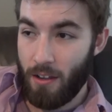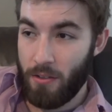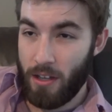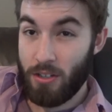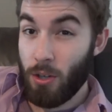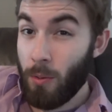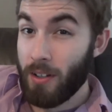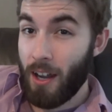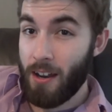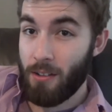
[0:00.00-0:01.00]
they do
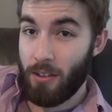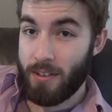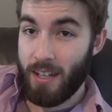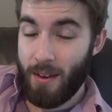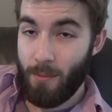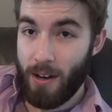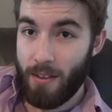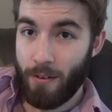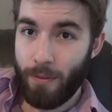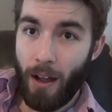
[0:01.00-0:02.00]
it kind of the same way
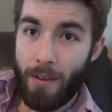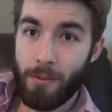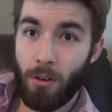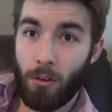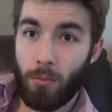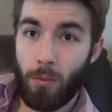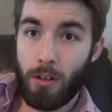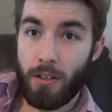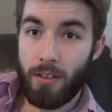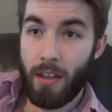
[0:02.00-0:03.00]
that a five-year-old
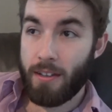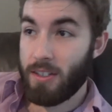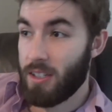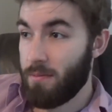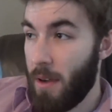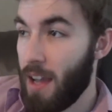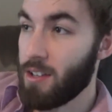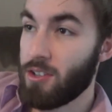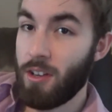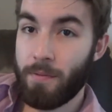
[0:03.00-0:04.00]
would. They
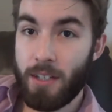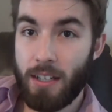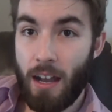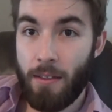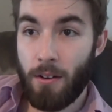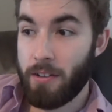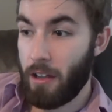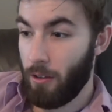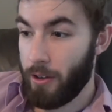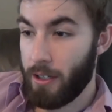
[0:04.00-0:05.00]
smash stuff together and
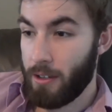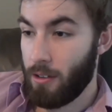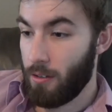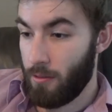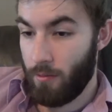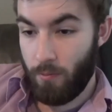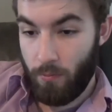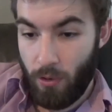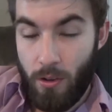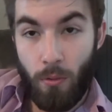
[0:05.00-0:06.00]
they look at the
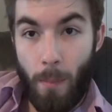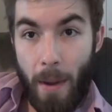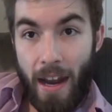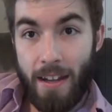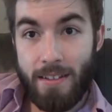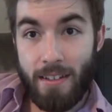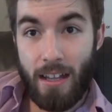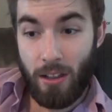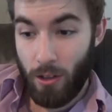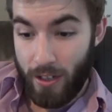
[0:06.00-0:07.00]
the remains and
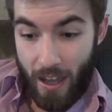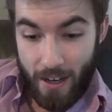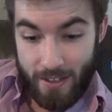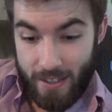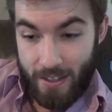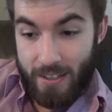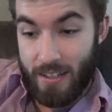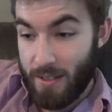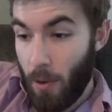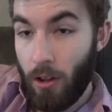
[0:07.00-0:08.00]
they look at it and say, "This
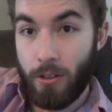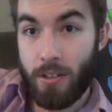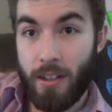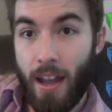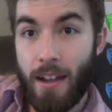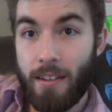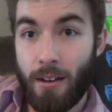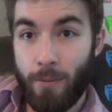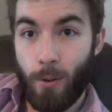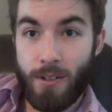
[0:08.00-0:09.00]
is smaller than that,
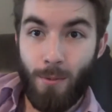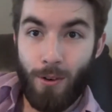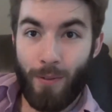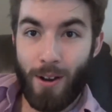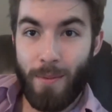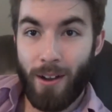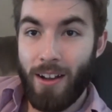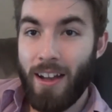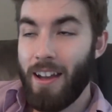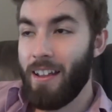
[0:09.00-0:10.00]
therefore it's more fundamental."
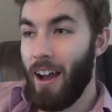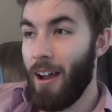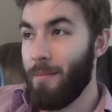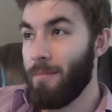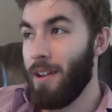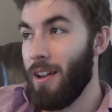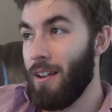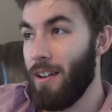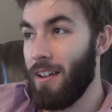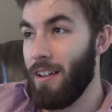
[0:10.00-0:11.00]
Um,
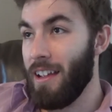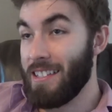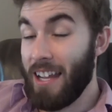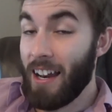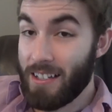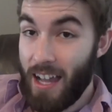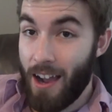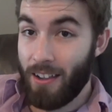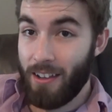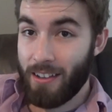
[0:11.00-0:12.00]
it's not
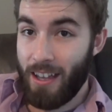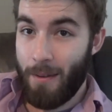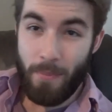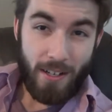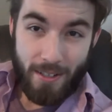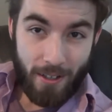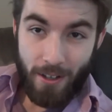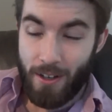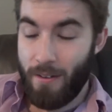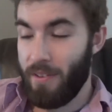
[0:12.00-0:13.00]
exactly like that, but it's a
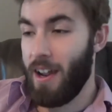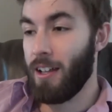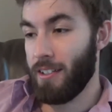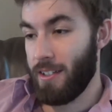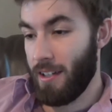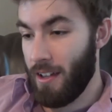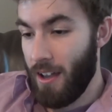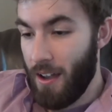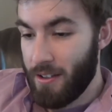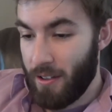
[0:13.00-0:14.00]
good enough analogy.
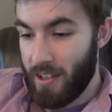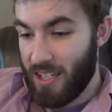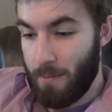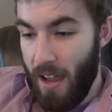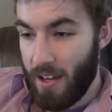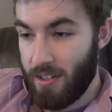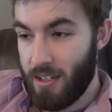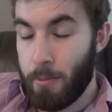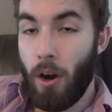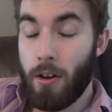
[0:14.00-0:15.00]
So they smash
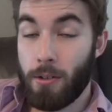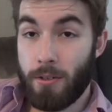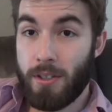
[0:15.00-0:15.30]
these particles